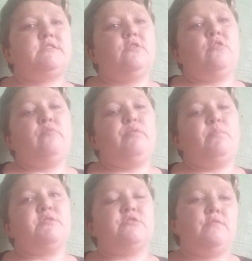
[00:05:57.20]
the whole
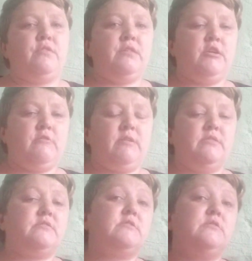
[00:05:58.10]
purpose of the thing. You want
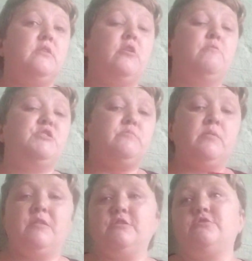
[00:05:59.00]
object
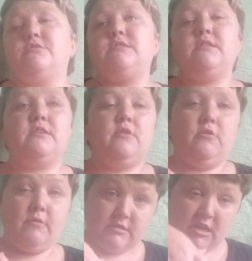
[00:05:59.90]
permanence to see that,
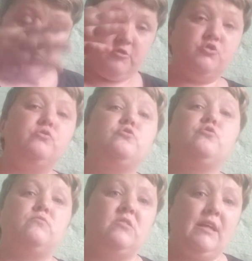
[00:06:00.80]
oh, it's coming
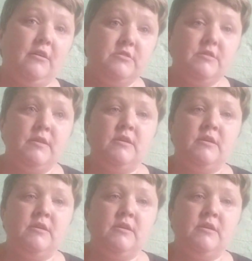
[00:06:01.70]
to roll out.